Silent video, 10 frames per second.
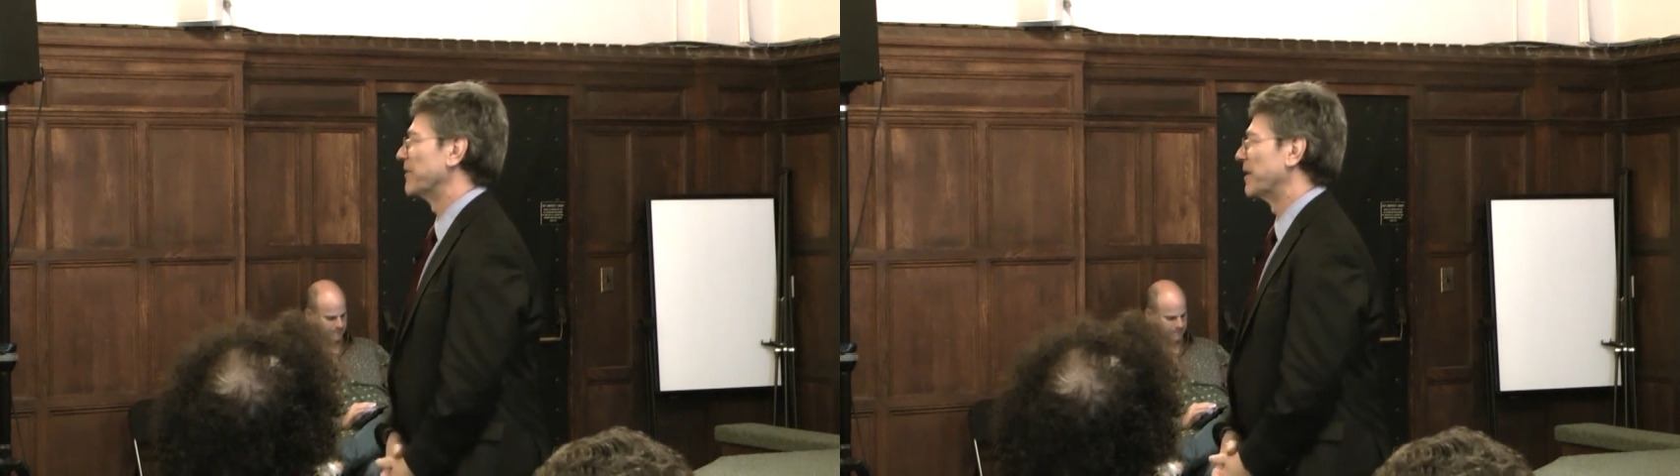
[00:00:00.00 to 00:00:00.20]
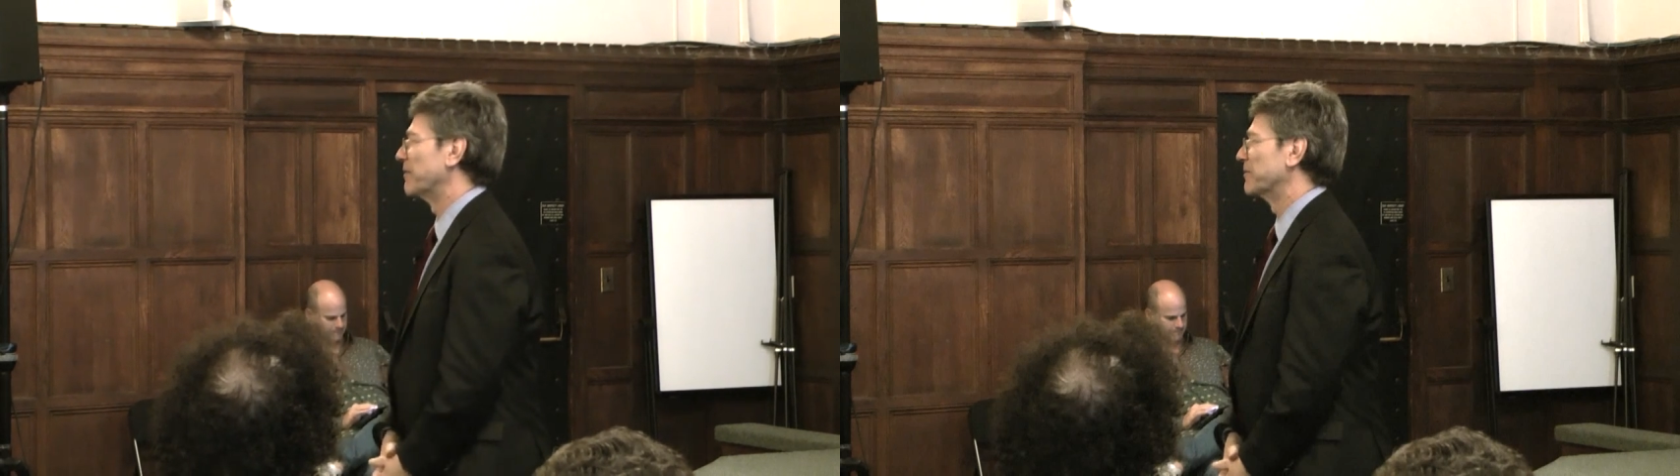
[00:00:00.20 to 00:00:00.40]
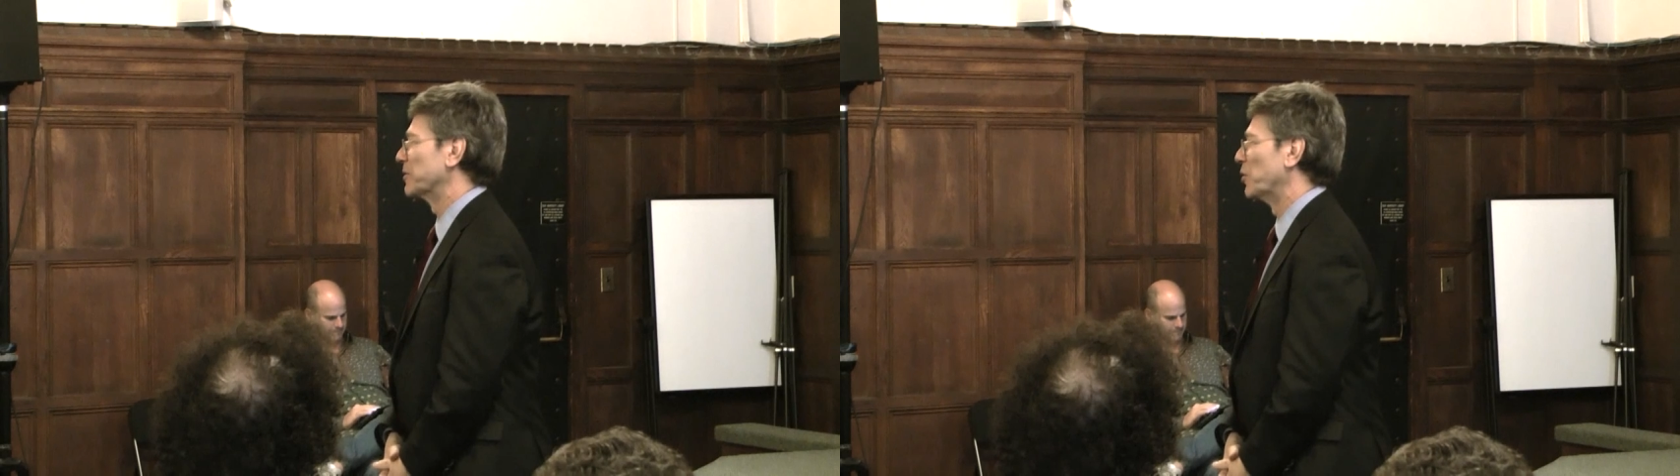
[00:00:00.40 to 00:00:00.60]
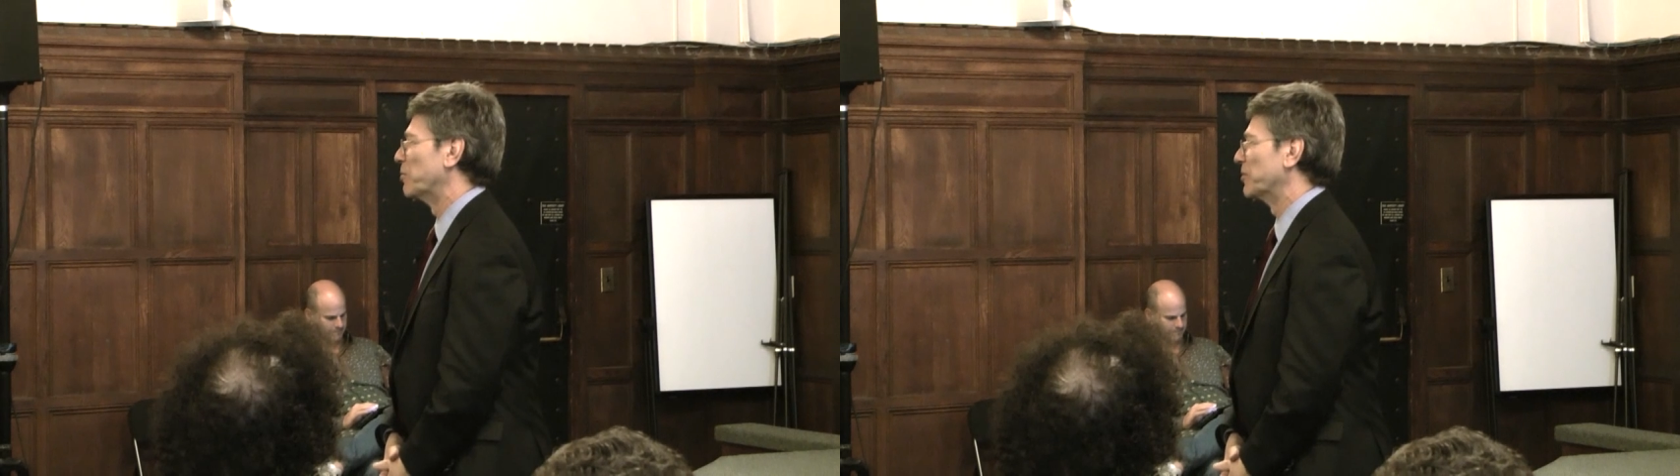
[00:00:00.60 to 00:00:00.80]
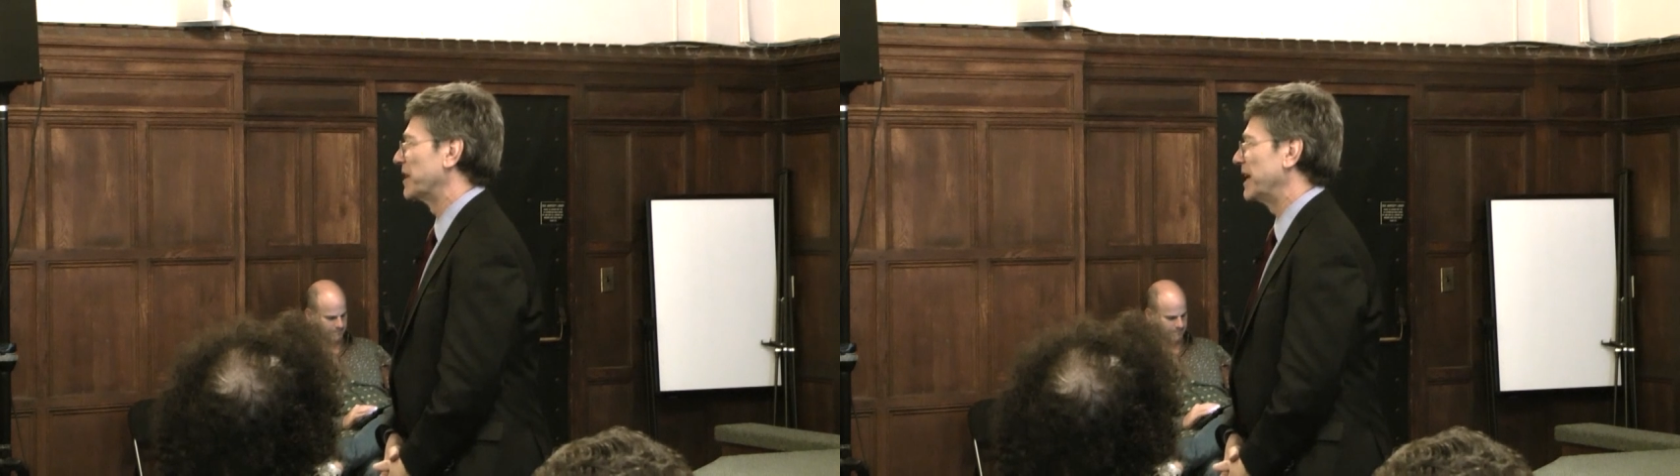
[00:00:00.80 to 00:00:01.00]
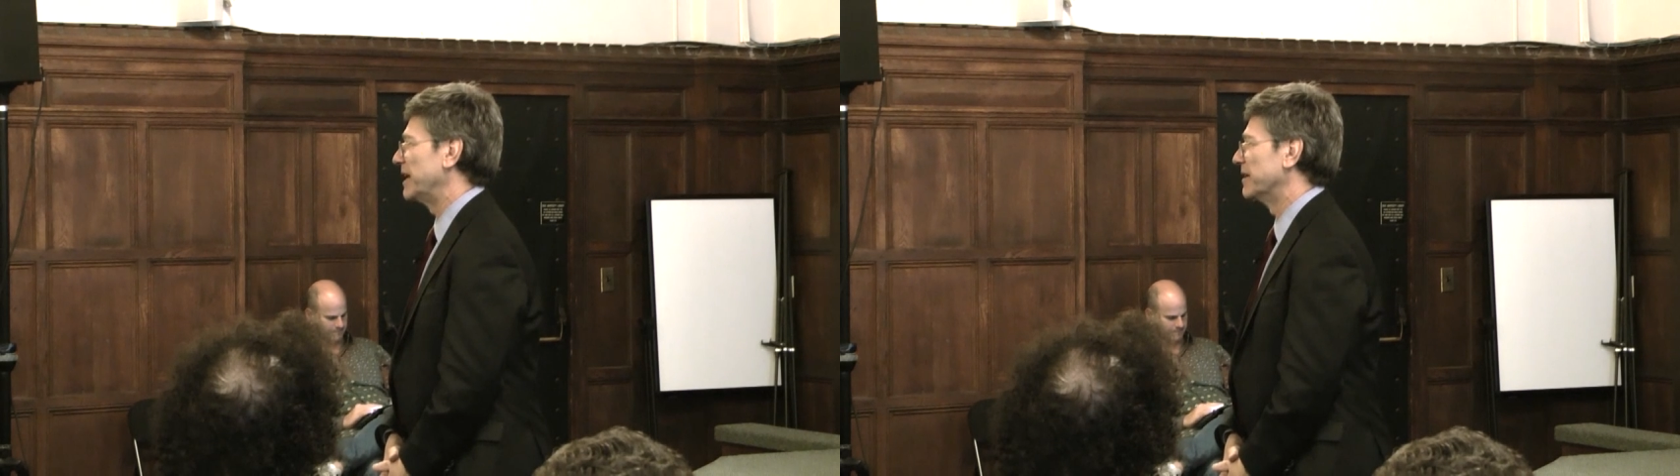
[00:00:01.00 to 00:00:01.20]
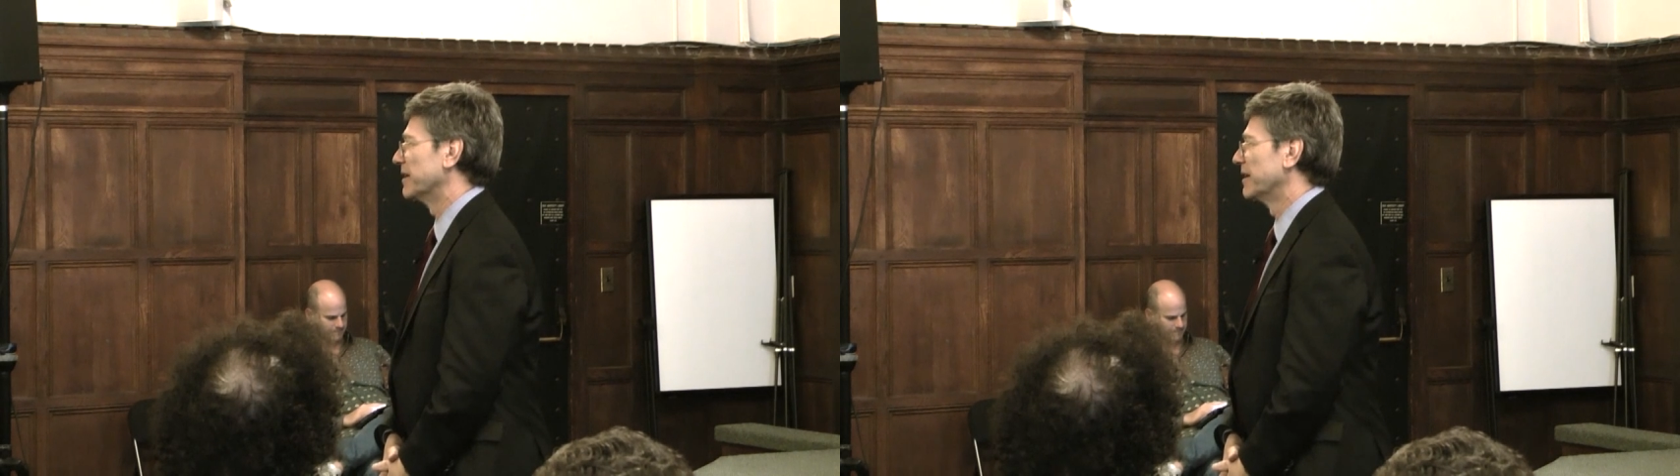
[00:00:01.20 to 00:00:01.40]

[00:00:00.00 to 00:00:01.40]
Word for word: of global need.